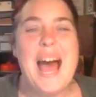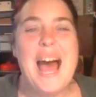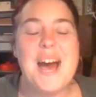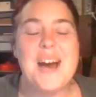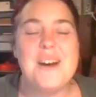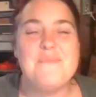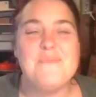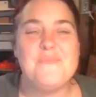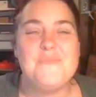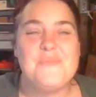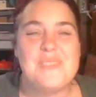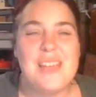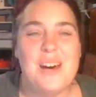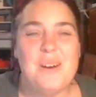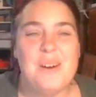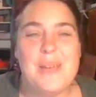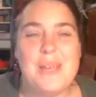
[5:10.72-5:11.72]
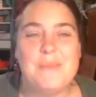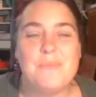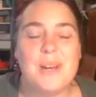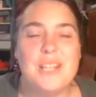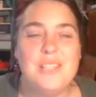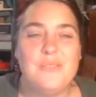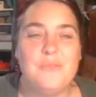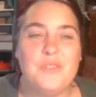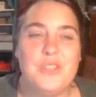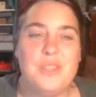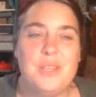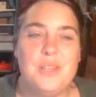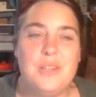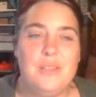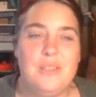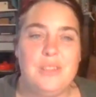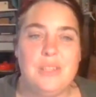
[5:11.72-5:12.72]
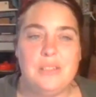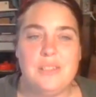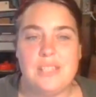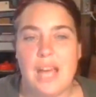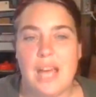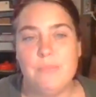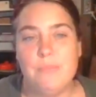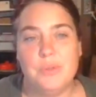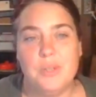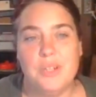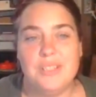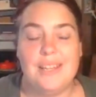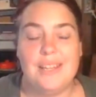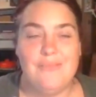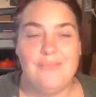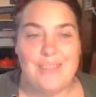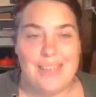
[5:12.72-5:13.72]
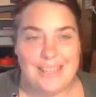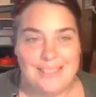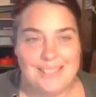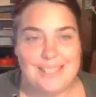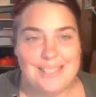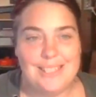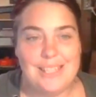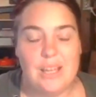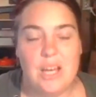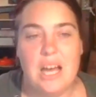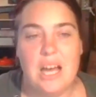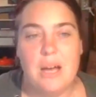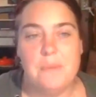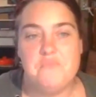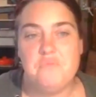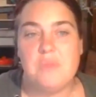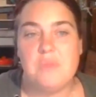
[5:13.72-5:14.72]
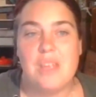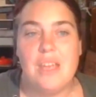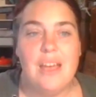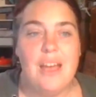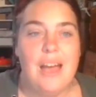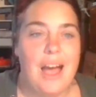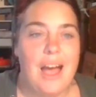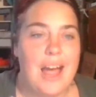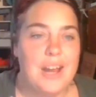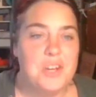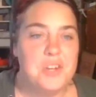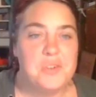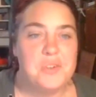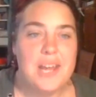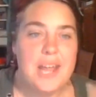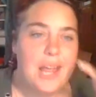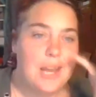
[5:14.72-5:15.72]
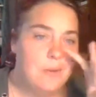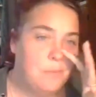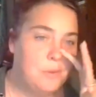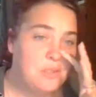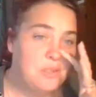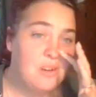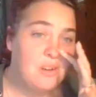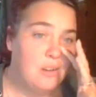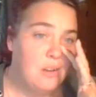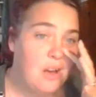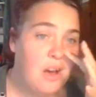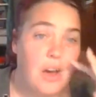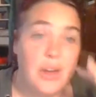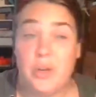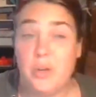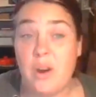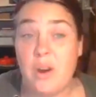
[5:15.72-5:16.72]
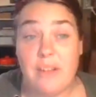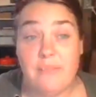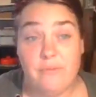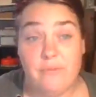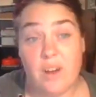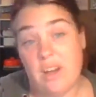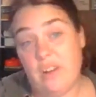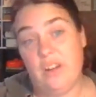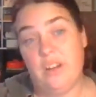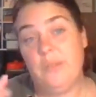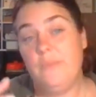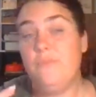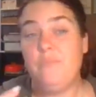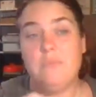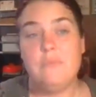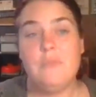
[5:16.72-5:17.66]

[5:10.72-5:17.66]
I'll make breads for the sideboards at events. I create what's called autocrat fodder,